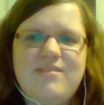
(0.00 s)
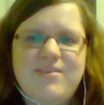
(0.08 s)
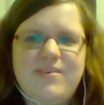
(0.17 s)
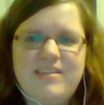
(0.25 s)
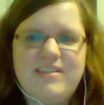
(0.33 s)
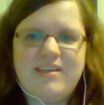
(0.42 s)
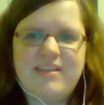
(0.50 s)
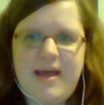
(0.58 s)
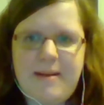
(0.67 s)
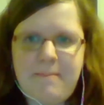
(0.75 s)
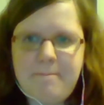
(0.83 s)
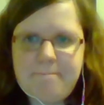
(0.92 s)
So, until
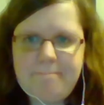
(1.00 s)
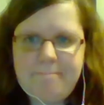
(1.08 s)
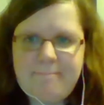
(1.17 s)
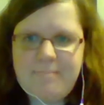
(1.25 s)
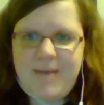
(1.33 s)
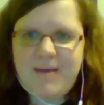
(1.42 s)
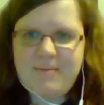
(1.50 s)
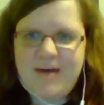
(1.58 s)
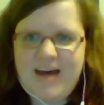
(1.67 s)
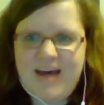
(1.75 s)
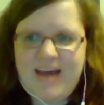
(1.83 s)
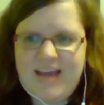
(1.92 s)
then, bye
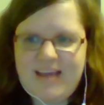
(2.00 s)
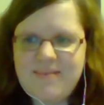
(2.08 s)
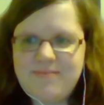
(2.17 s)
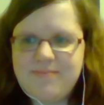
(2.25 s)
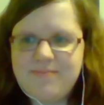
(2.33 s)
bye.